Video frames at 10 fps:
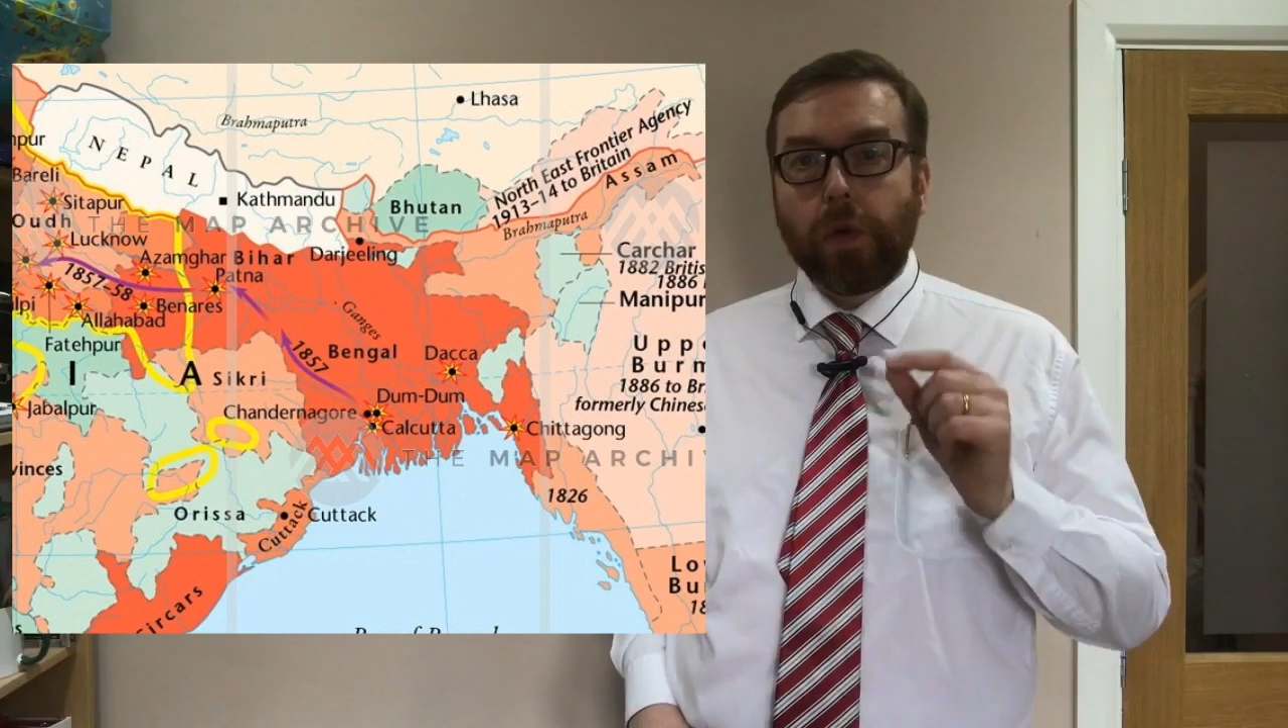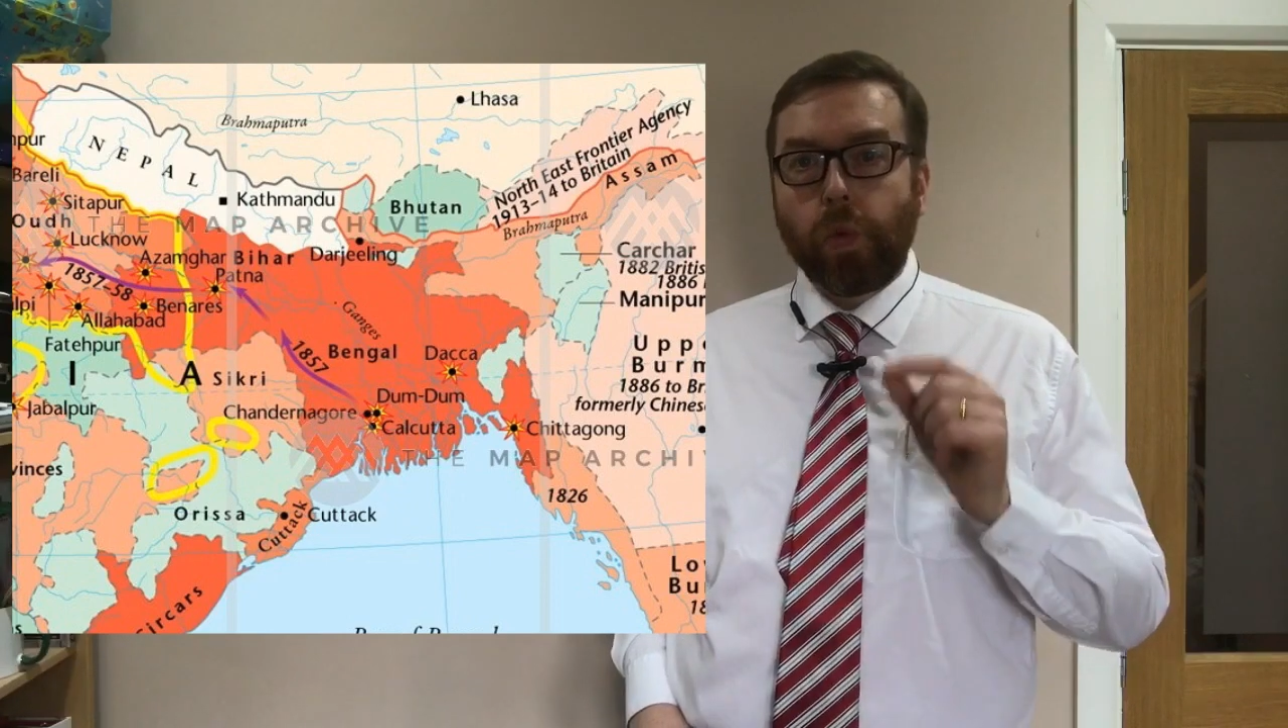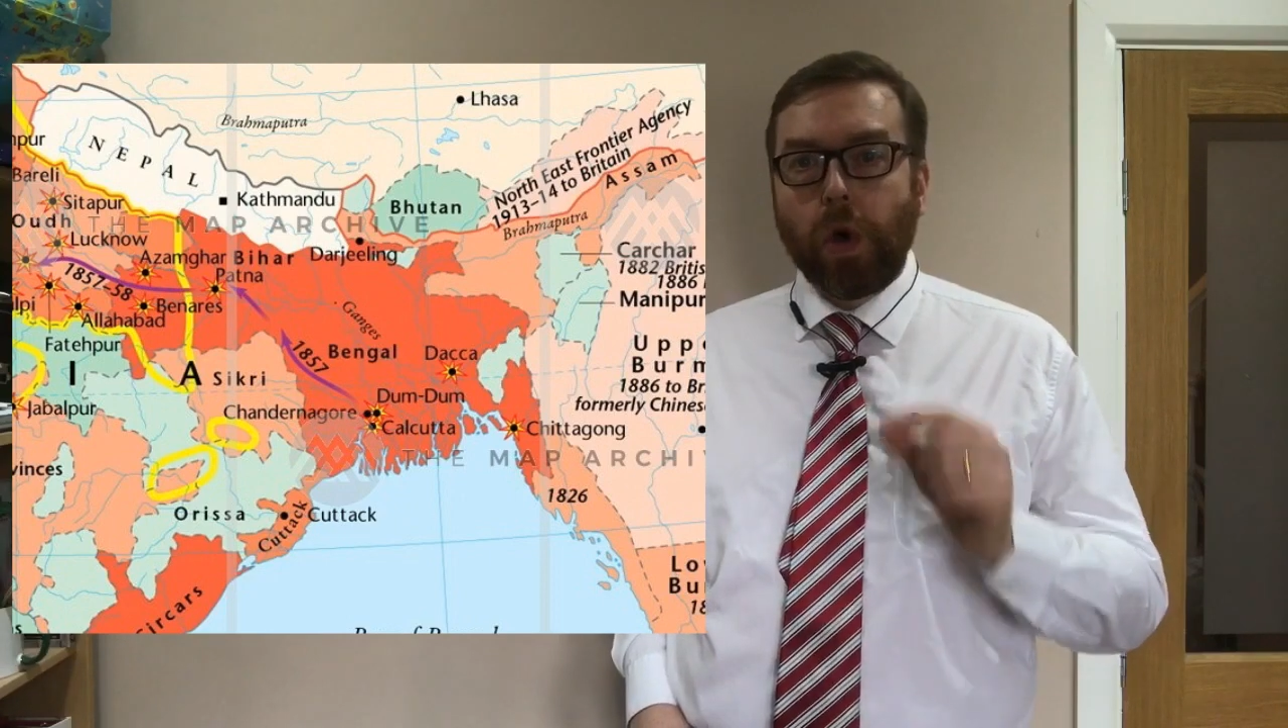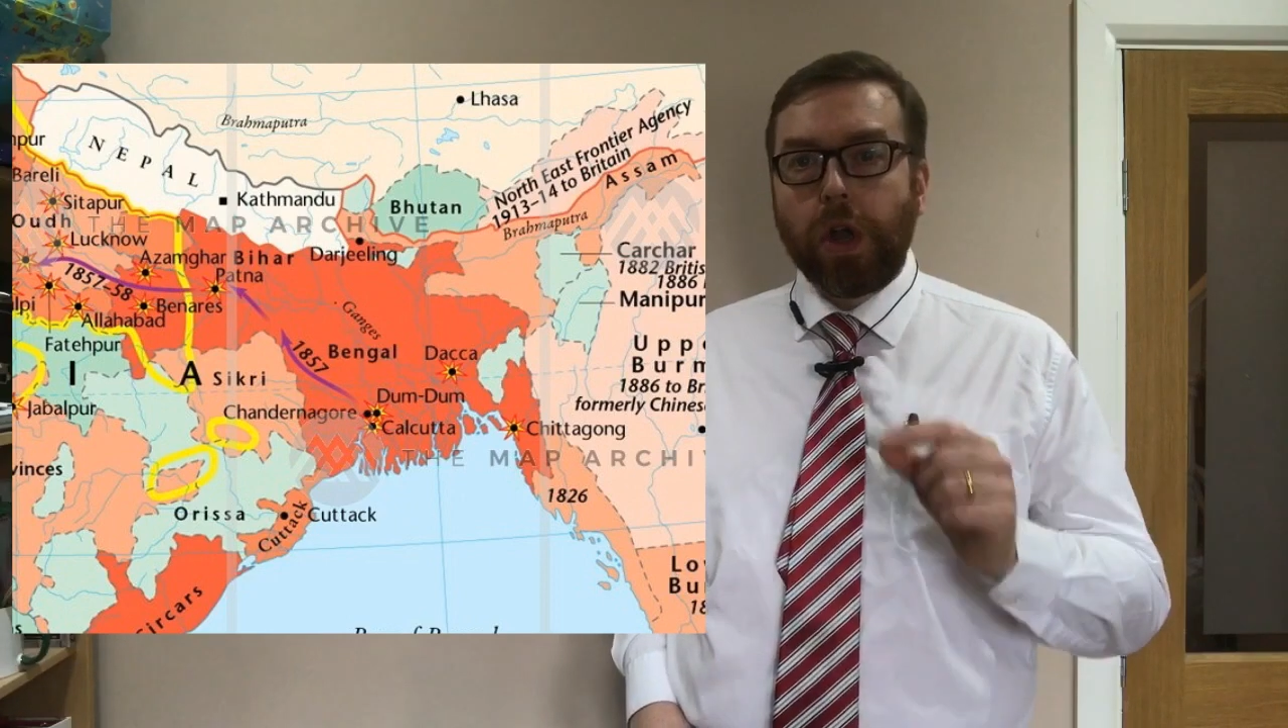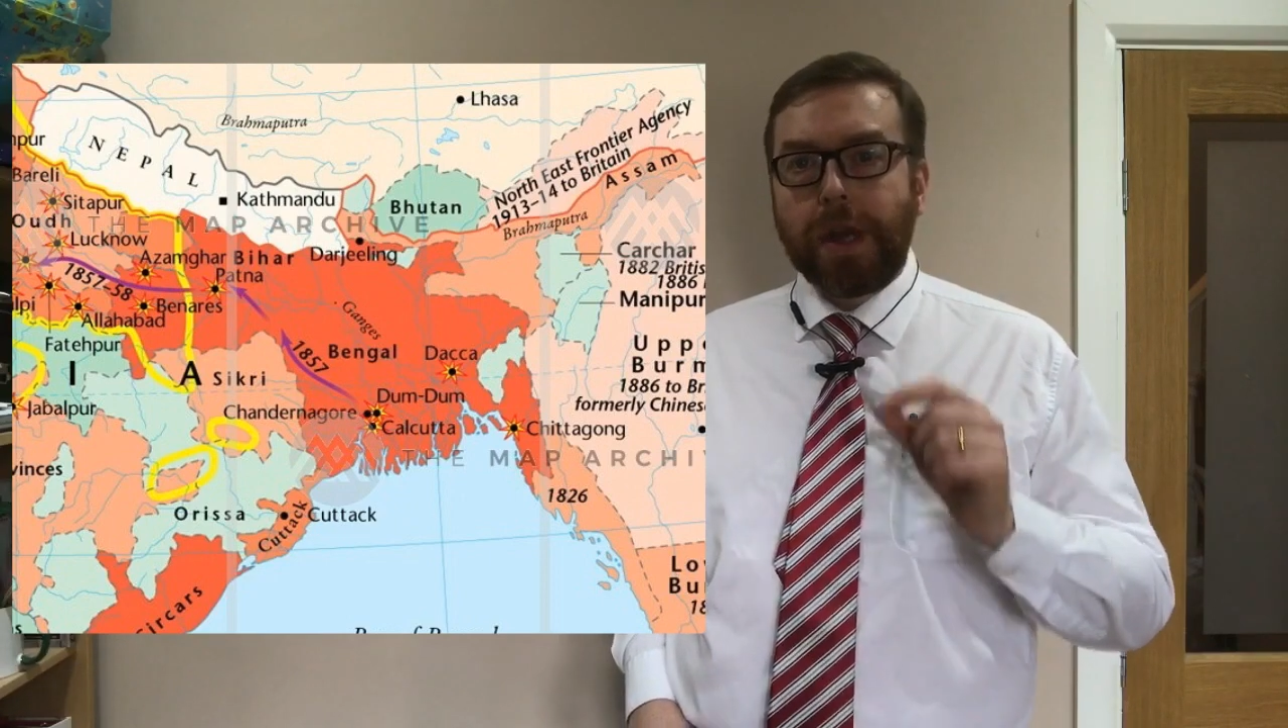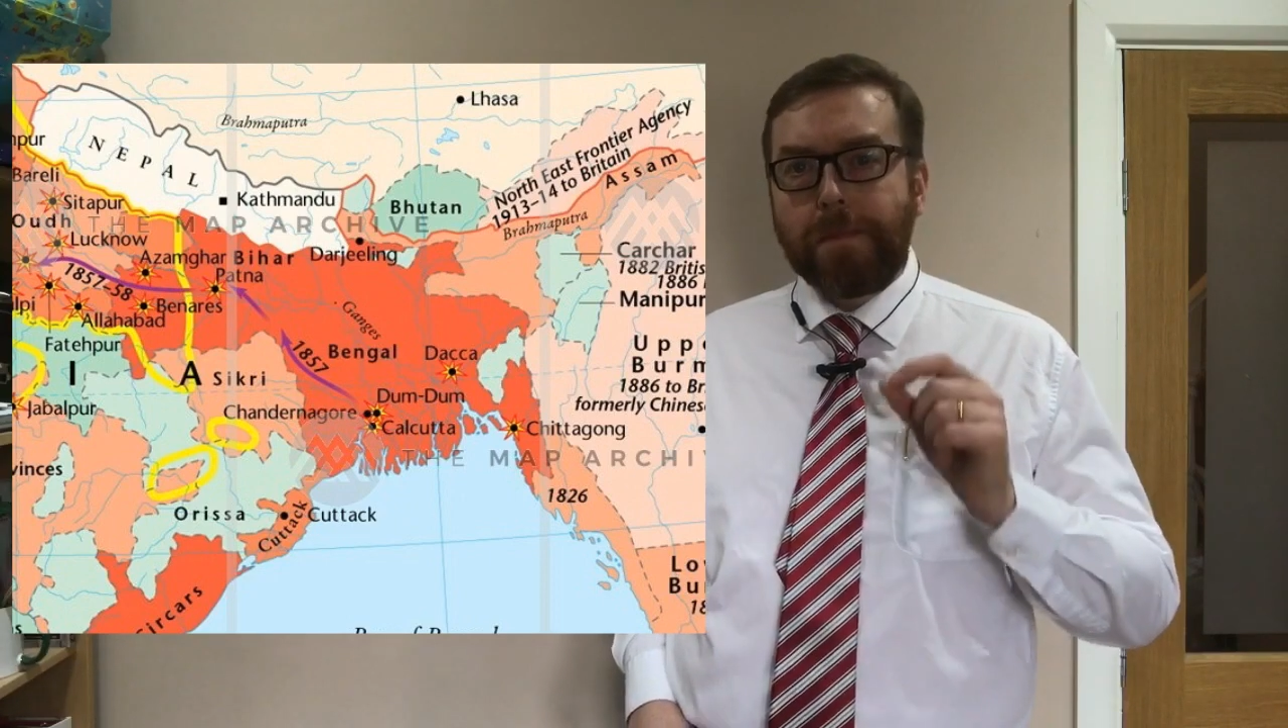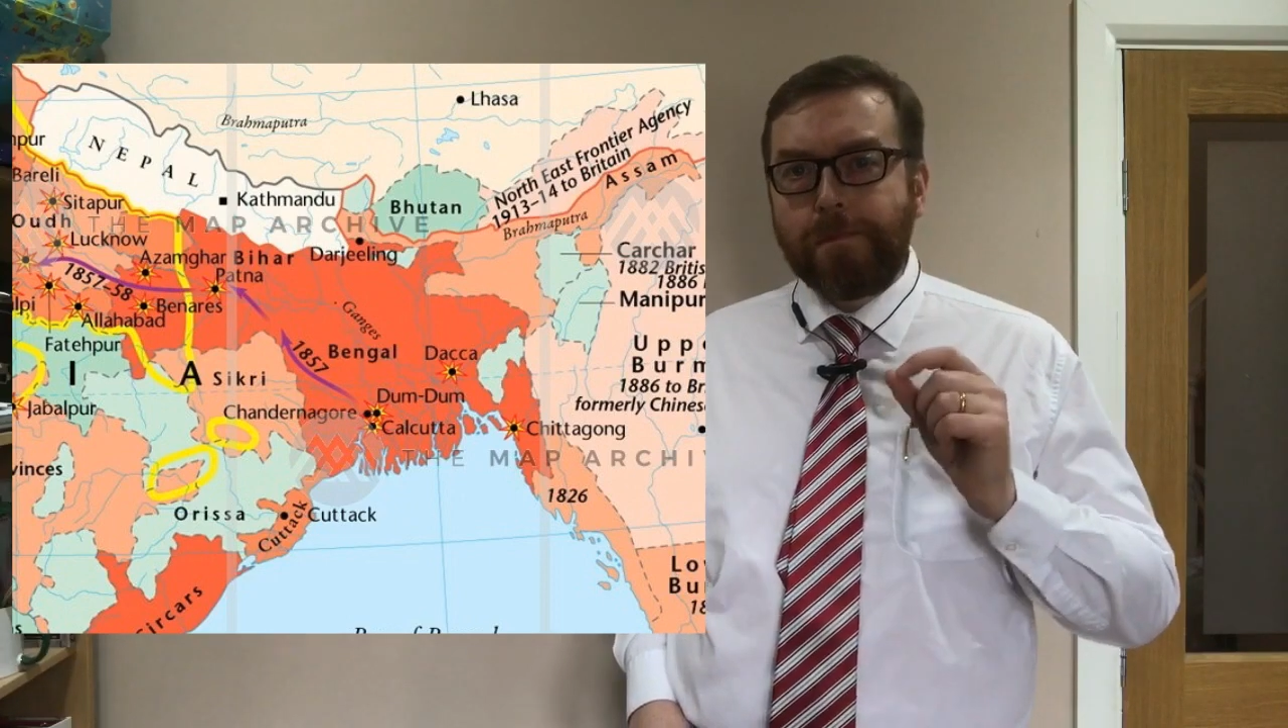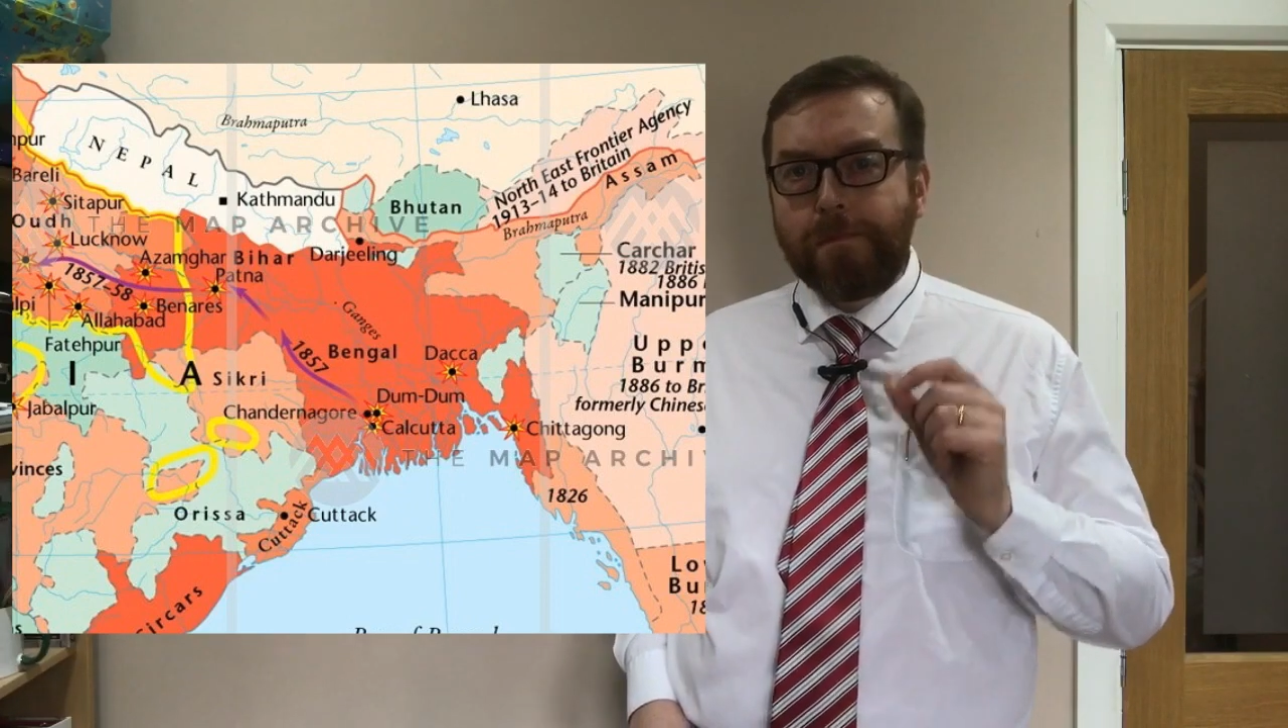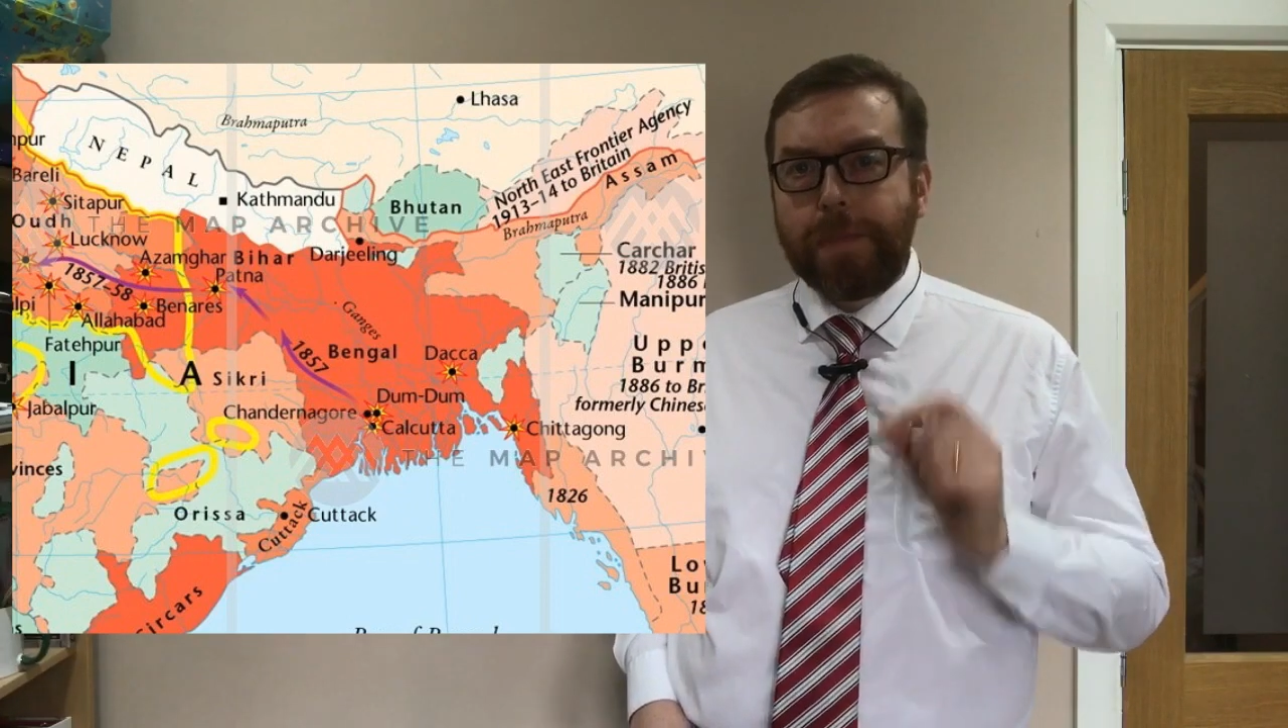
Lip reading: 1